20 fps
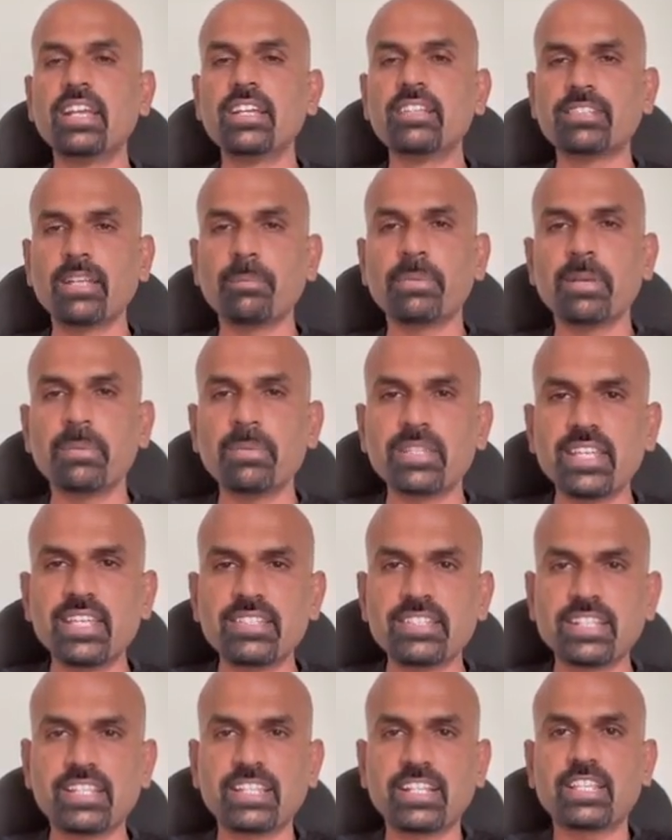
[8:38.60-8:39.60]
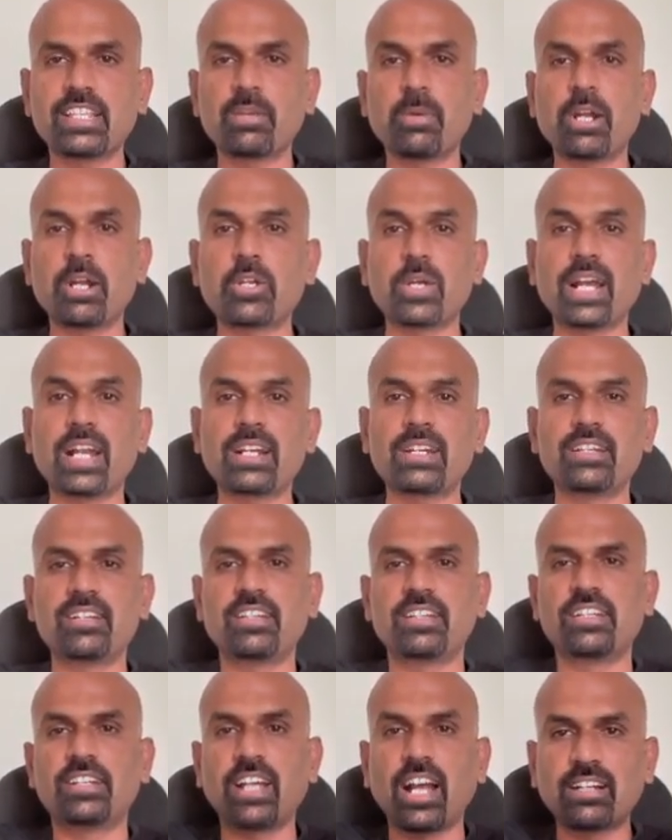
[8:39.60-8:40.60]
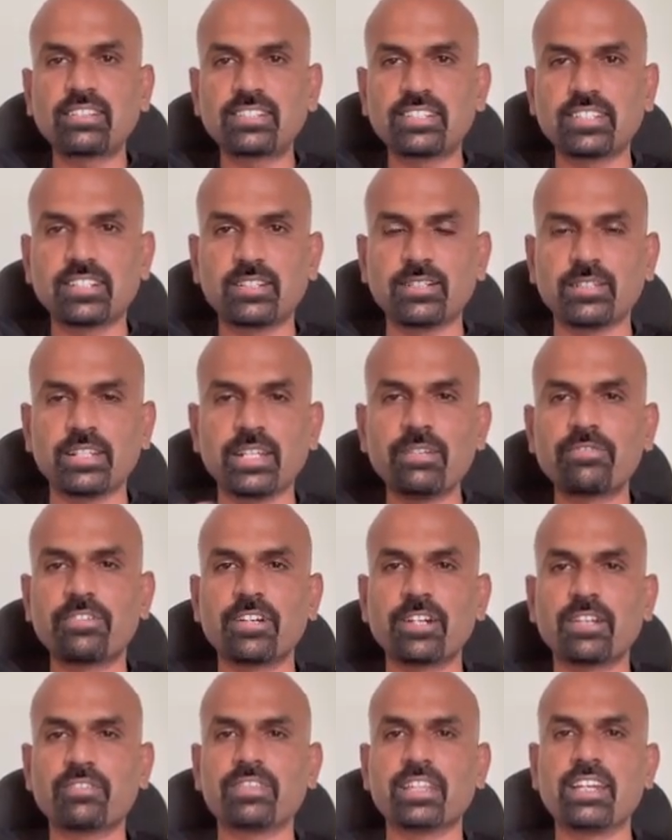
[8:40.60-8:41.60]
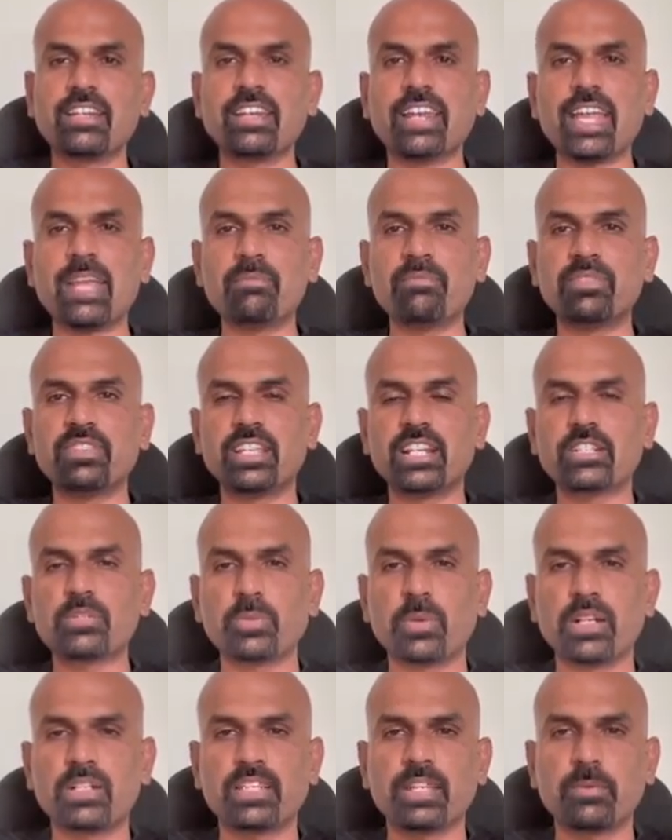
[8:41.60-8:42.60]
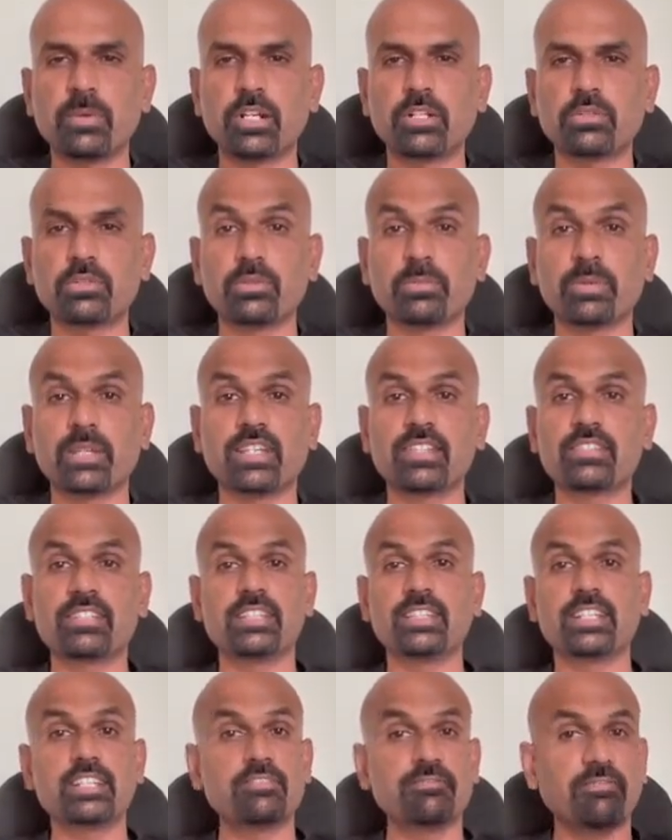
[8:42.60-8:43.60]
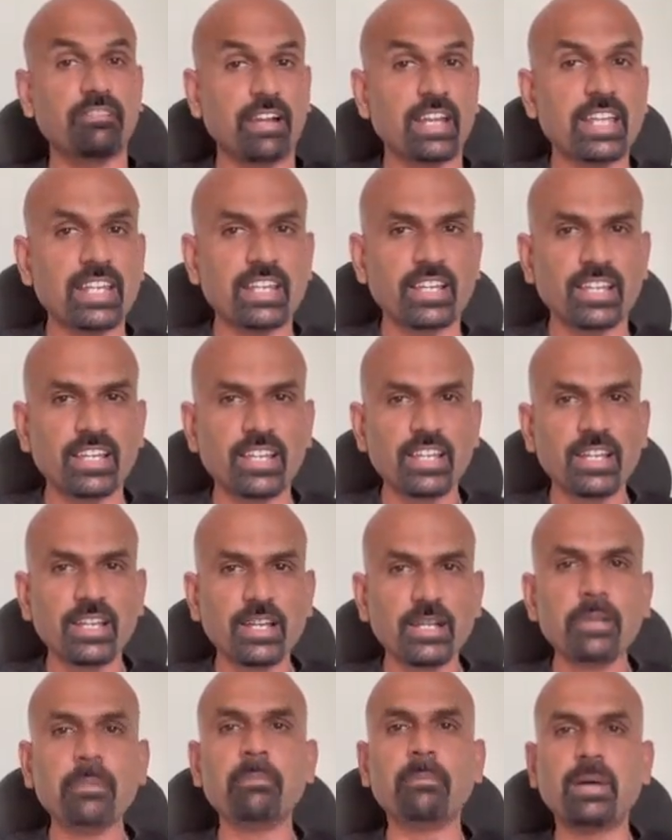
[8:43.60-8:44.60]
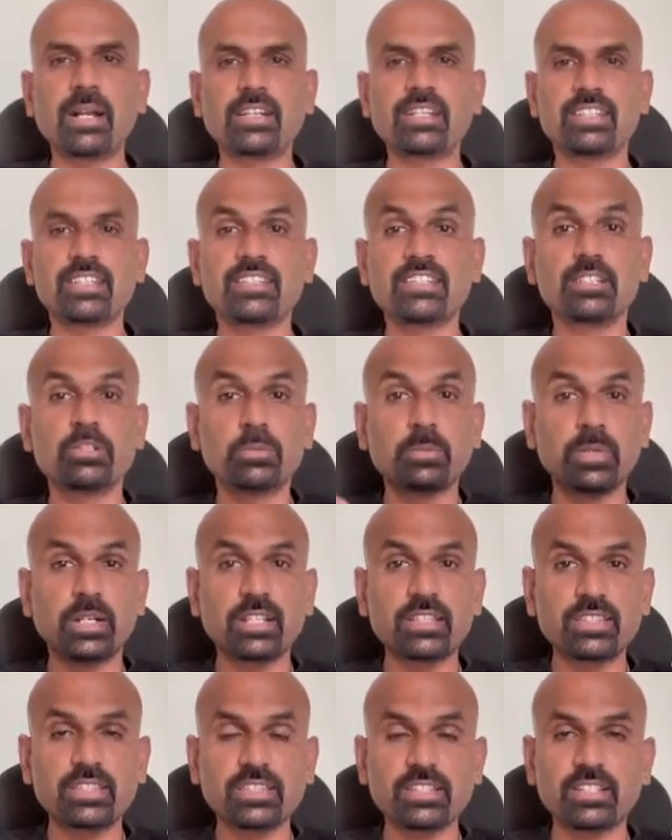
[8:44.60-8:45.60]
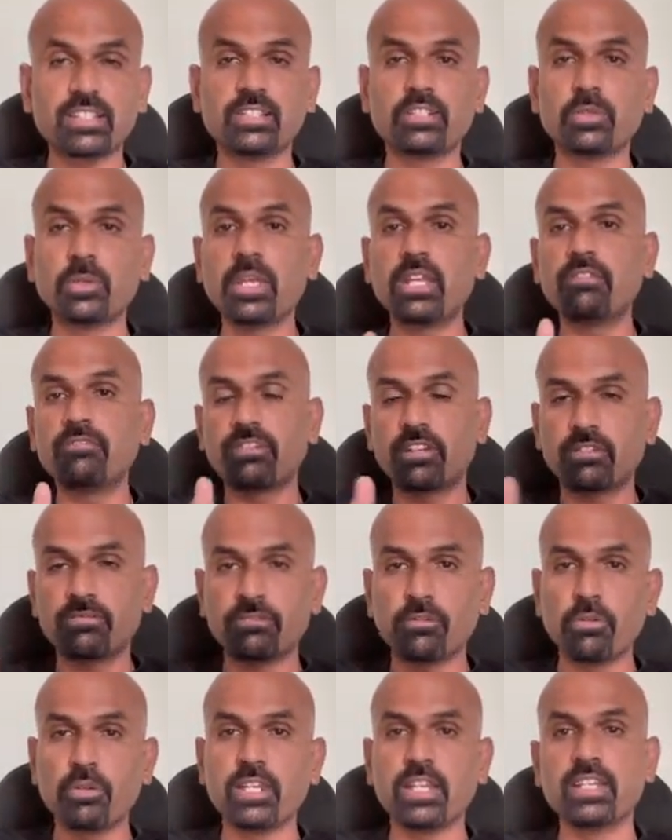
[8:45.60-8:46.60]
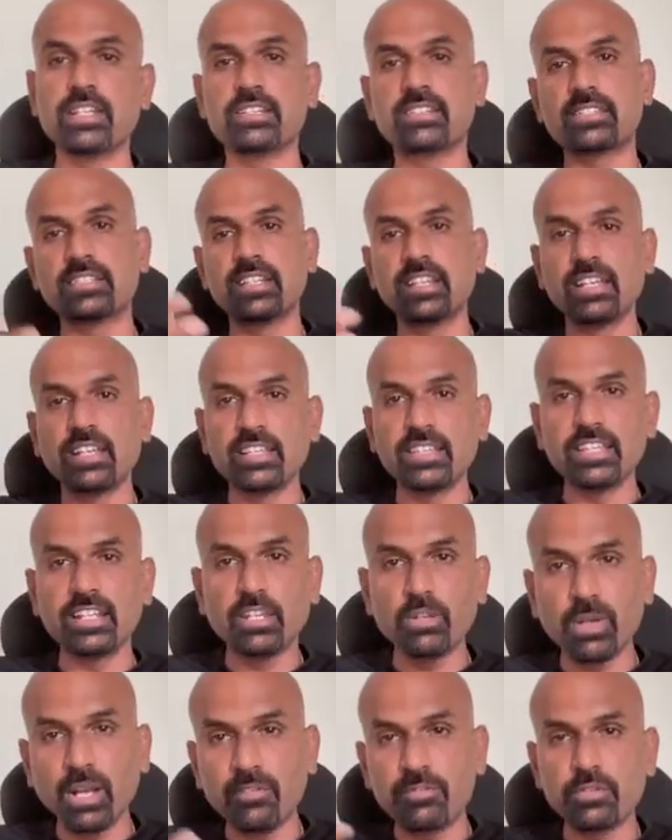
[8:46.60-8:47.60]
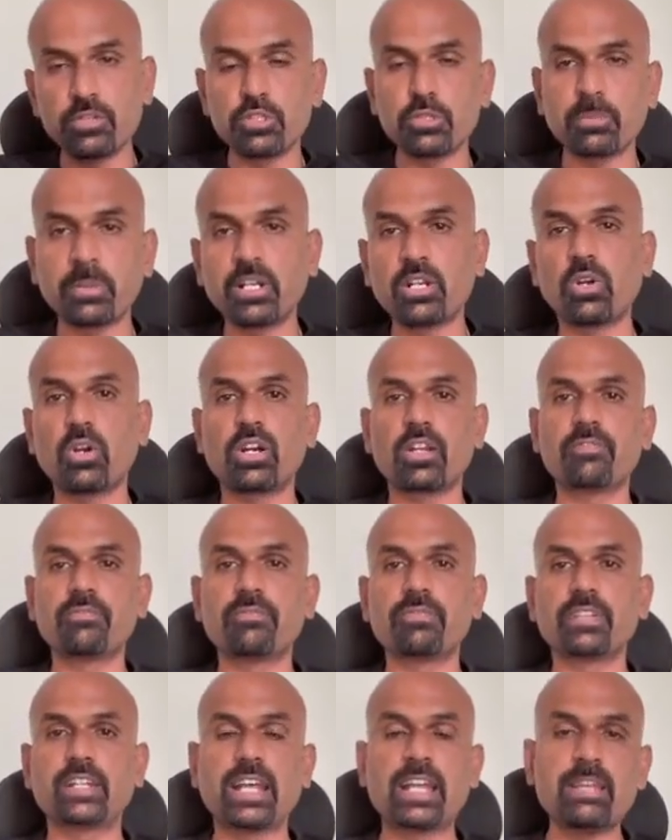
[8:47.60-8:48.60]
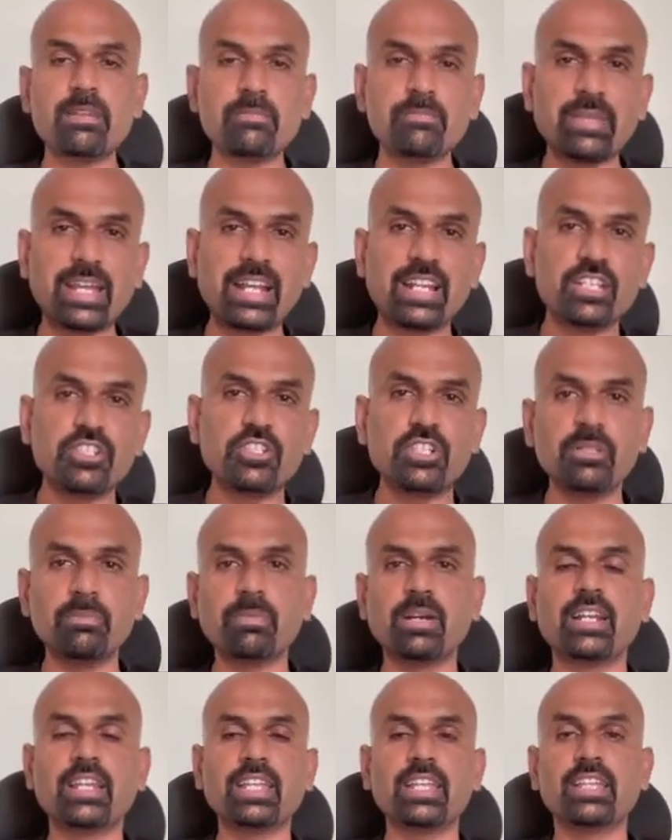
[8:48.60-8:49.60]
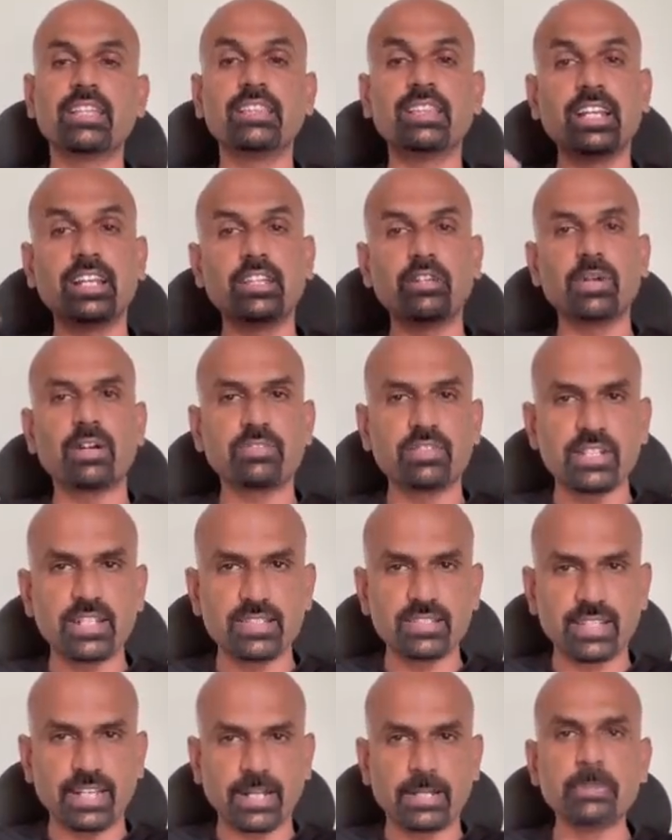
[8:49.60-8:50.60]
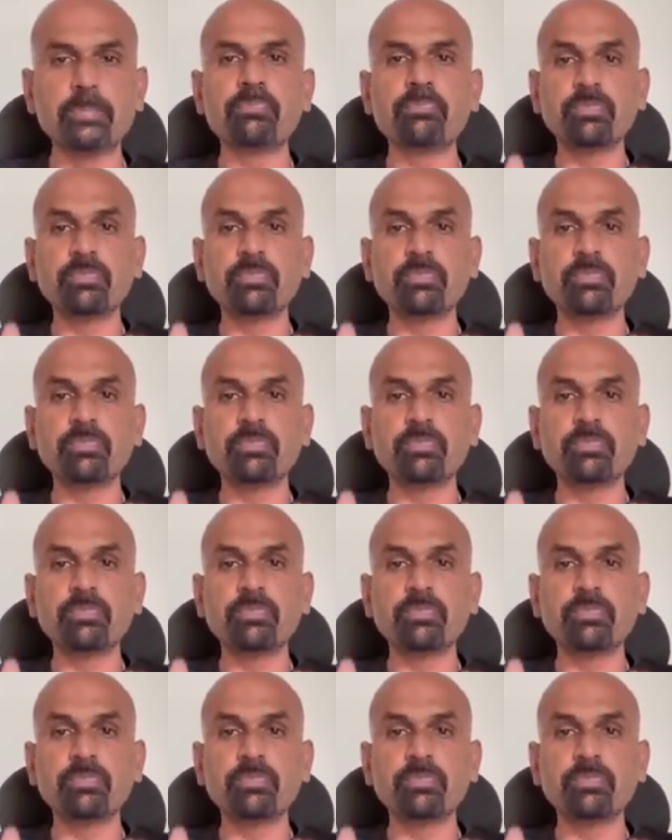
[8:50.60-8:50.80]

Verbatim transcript: Some people, they say that they want to add uh, doctor in front of their name. That's what they want to do PhD. That's fine. But is it worth uh, doing for four years? Then you have to spend a lot of time, energy, money. Then you have to decide.